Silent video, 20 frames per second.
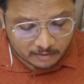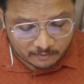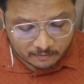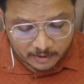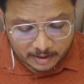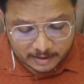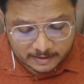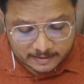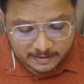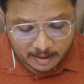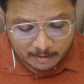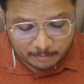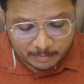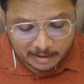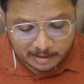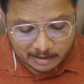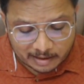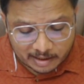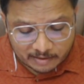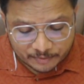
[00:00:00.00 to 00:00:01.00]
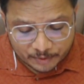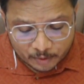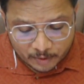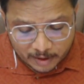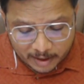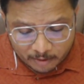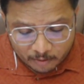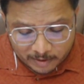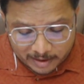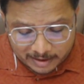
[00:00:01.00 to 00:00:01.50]
For example, if you
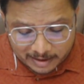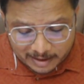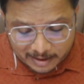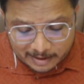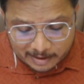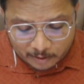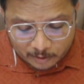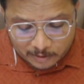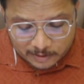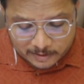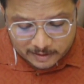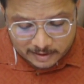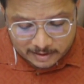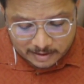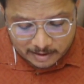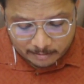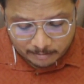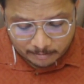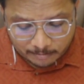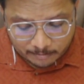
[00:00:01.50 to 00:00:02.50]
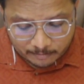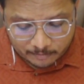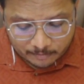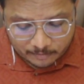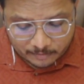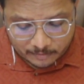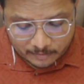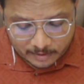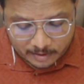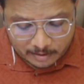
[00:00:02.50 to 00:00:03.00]
have one control system
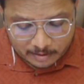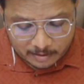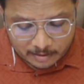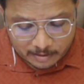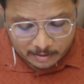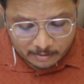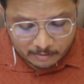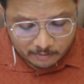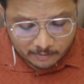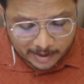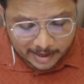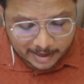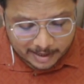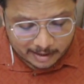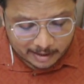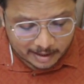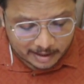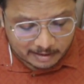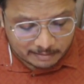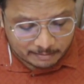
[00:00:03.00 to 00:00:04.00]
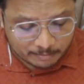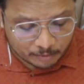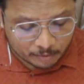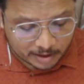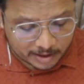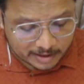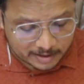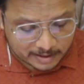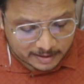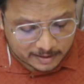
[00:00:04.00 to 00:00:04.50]
where input
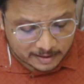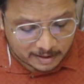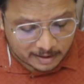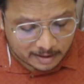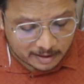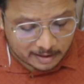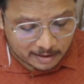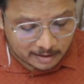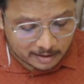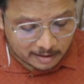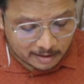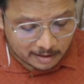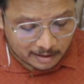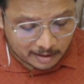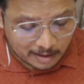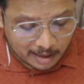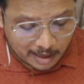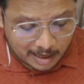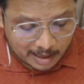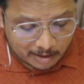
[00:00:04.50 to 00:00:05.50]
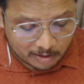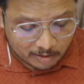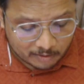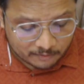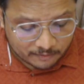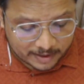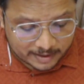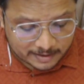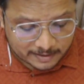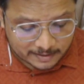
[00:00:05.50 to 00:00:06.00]
is R of
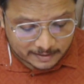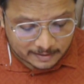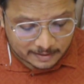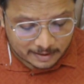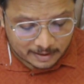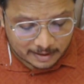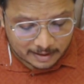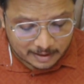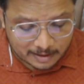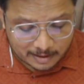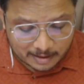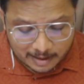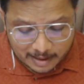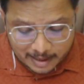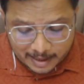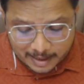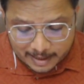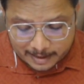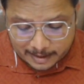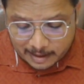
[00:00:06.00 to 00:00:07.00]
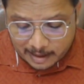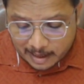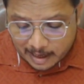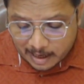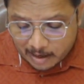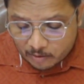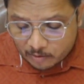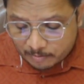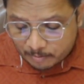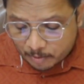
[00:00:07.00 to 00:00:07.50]
S and
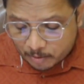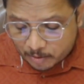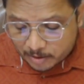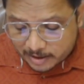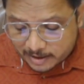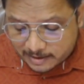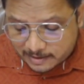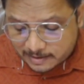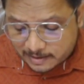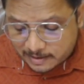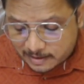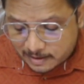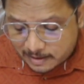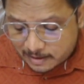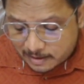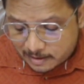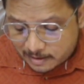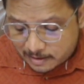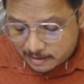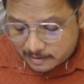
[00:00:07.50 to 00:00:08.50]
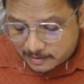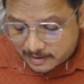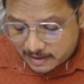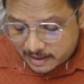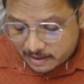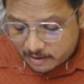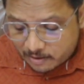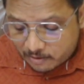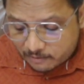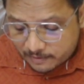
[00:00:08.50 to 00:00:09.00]
output is
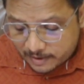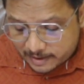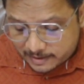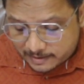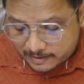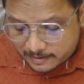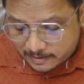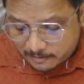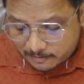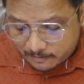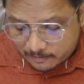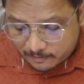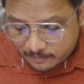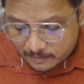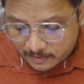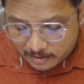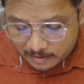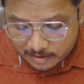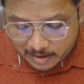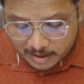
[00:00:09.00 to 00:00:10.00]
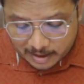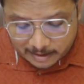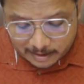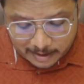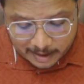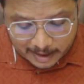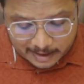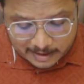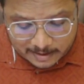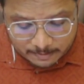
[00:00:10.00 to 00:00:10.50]
C of S, then
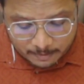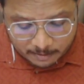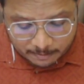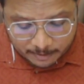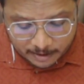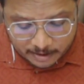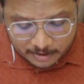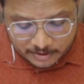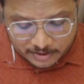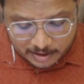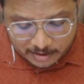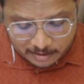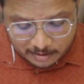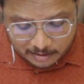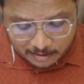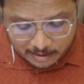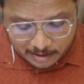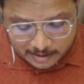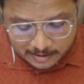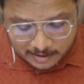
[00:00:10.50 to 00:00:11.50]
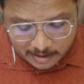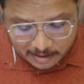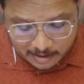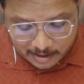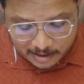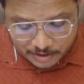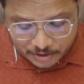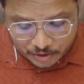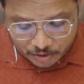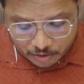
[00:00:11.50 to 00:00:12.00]
transfer function is a
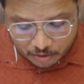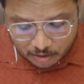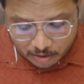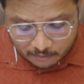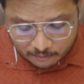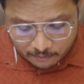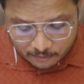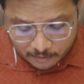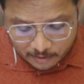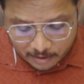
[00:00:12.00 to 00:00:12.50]
ratio of